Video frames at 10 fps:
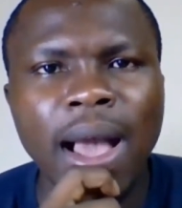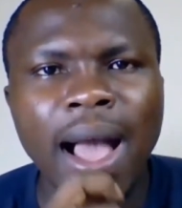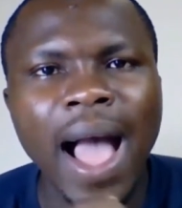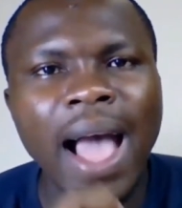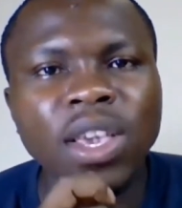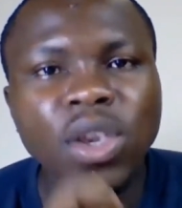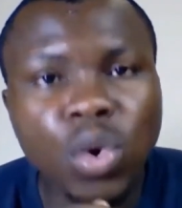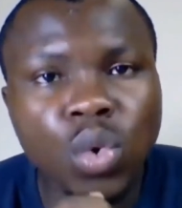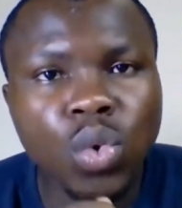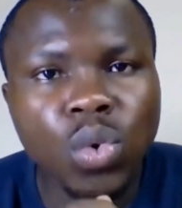Are
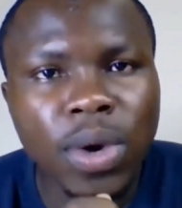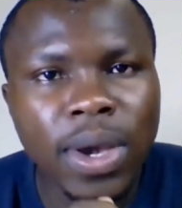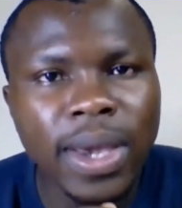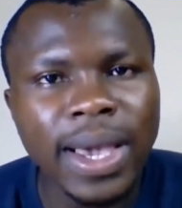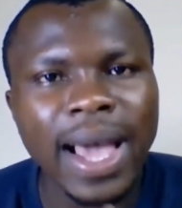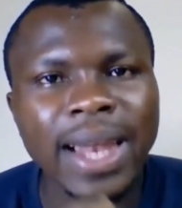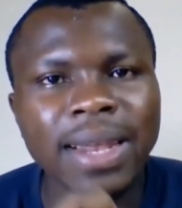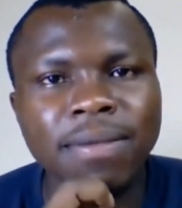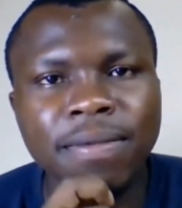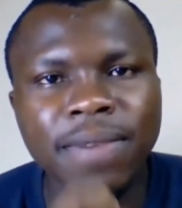you an
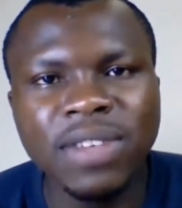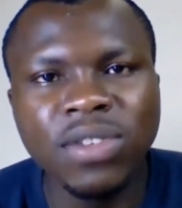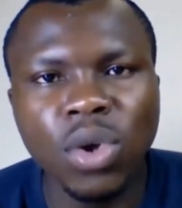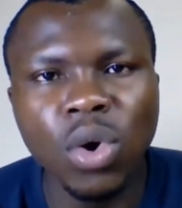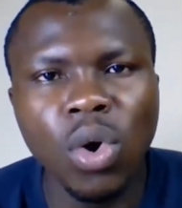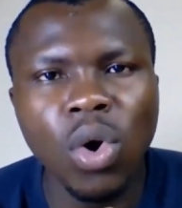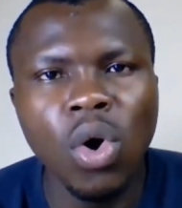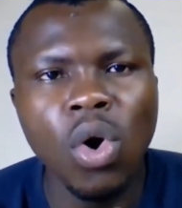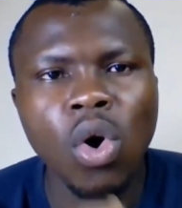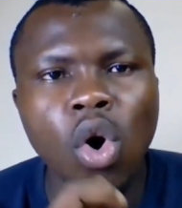investor
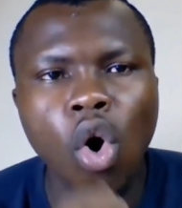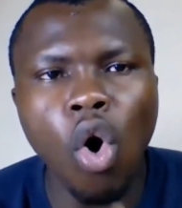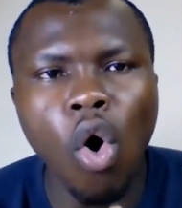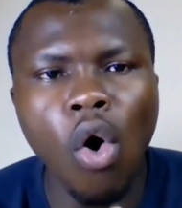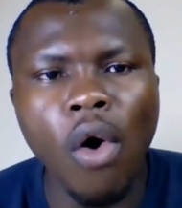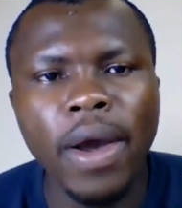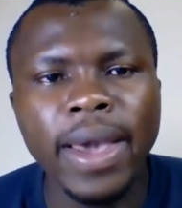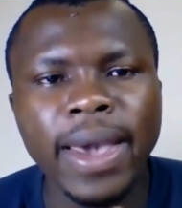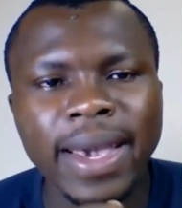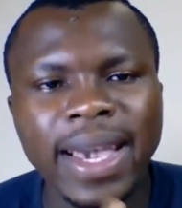or
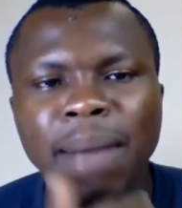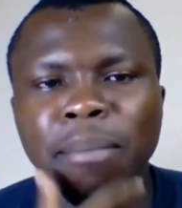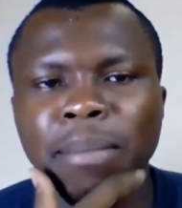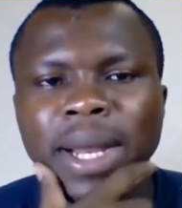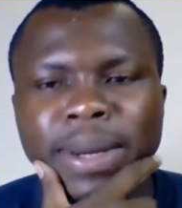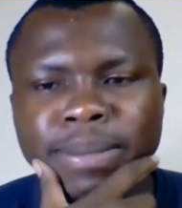a gambler?